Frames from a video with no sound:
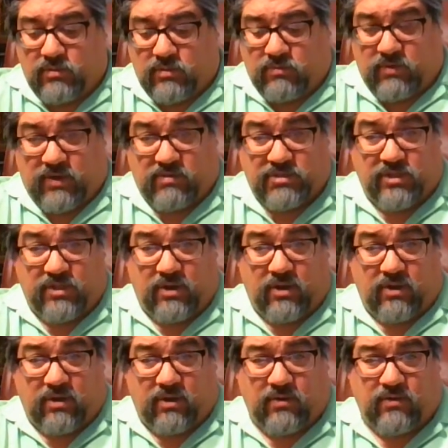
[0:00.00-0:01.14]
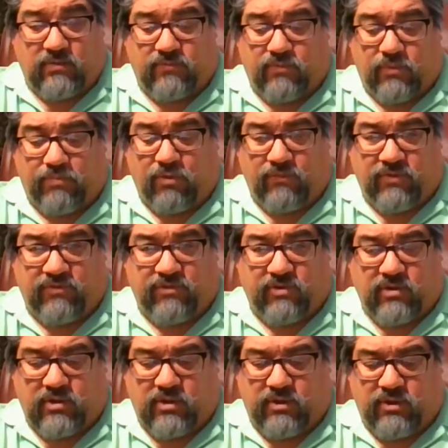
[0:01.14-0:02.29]
when I was in there for a port visit
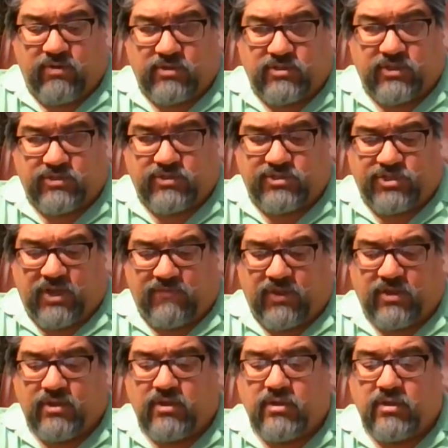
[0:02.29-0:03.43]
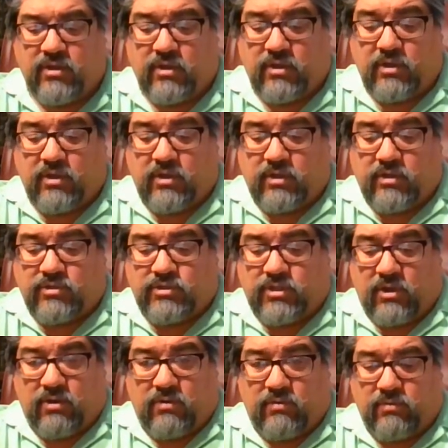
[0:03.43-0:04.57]
on USS Chaffee.
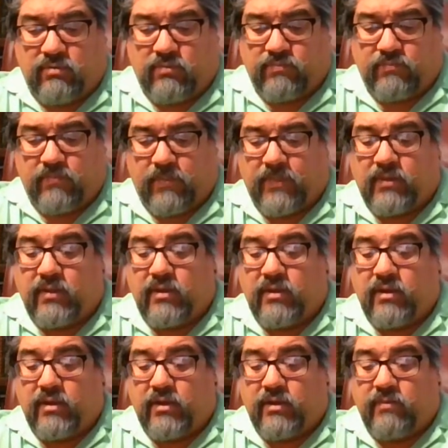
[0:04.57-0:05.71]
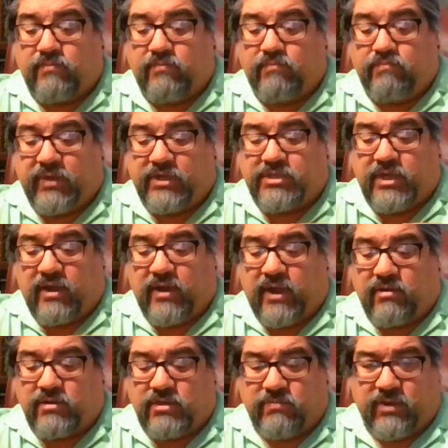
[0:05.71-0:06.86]
So, uh, big shout
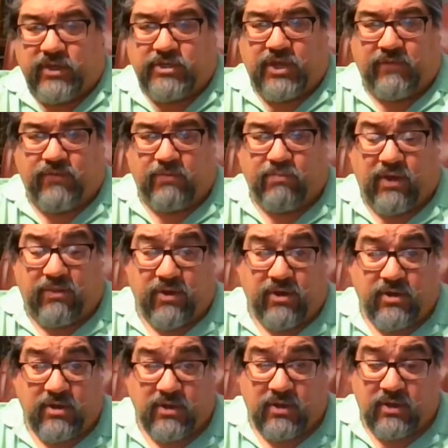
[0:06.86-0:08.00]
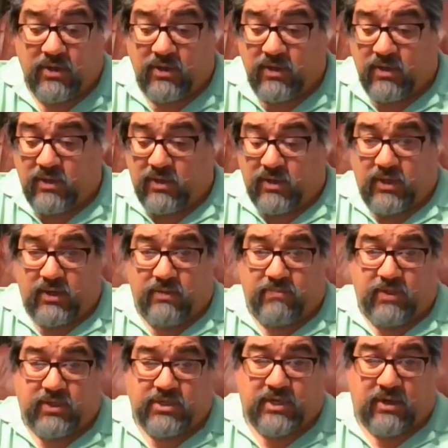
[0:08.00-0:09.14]
out to my Chaffee brethren, and a
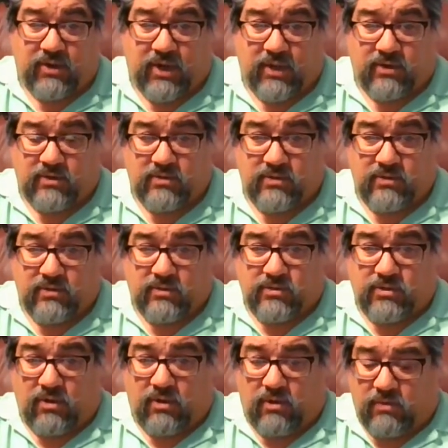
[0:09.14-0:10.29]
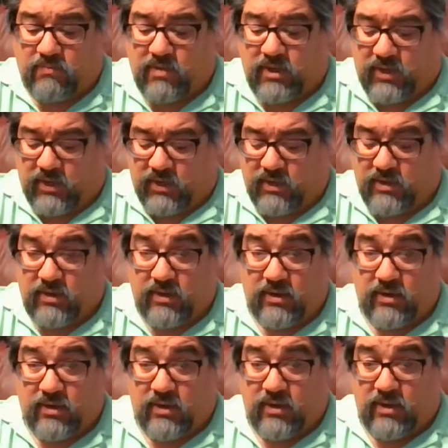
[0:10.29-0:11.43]
big shout out to all my
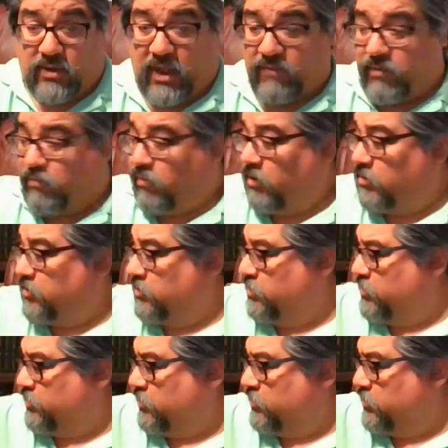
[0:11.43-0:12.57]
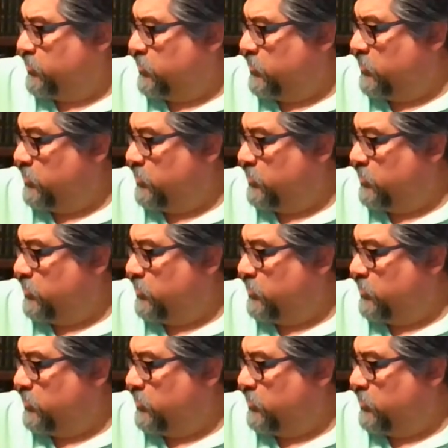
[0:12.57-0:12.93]
Navy brothers and sisters